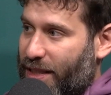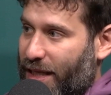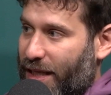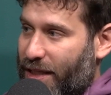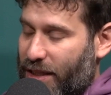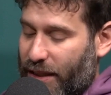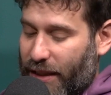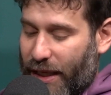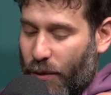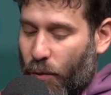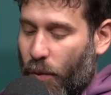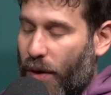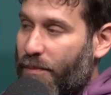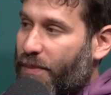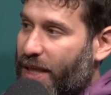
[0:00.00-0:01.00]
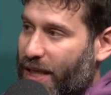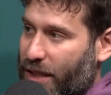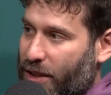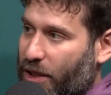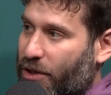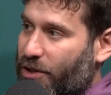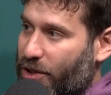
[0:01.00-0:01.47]
and into like
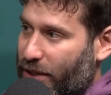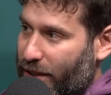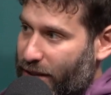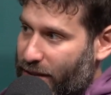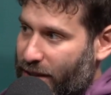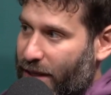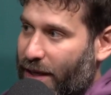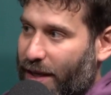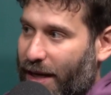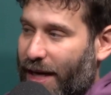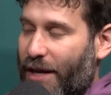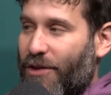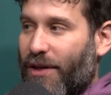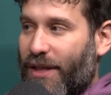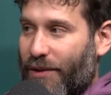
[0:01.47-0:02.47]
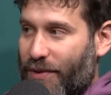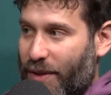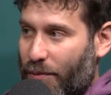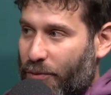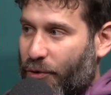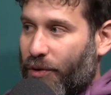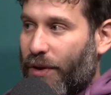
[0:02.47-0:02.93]
one-piece cushions, and I thought that was
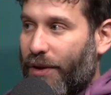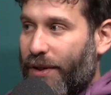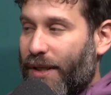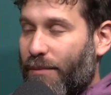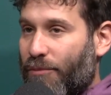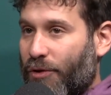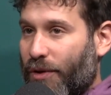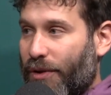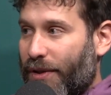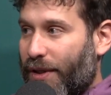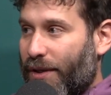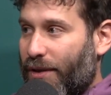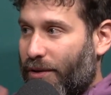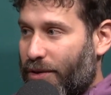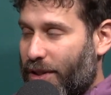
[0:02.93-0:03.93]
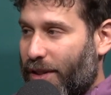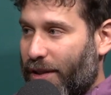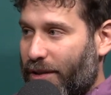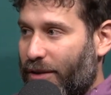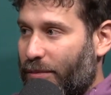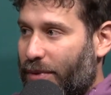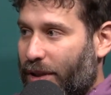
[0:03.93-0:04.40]
a brilliant notion on
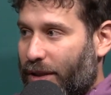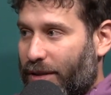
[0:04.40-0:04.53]
your part.